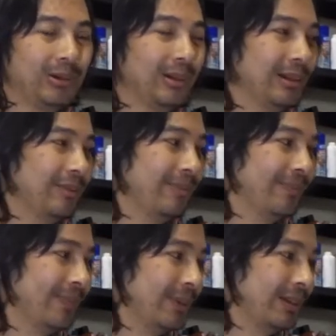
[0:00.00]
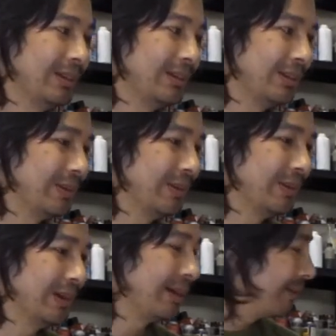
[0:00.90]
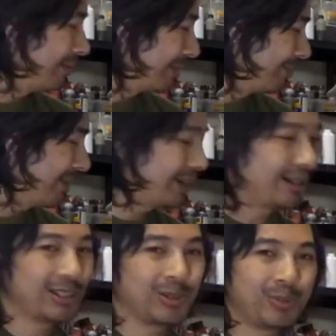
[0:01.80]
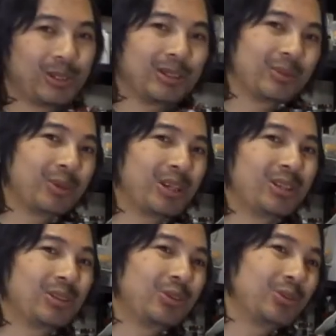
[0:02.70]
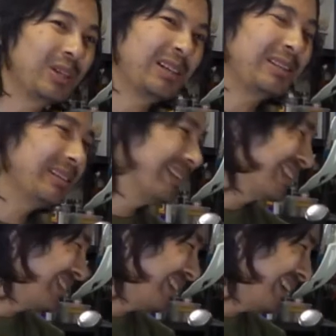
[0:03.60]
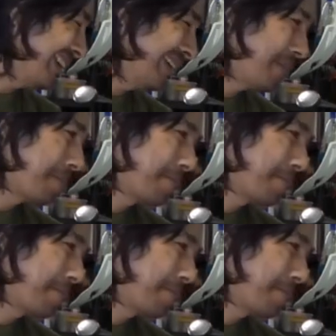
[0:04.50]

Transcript: Um, so, in my honest opinion, the BAC 2000 is not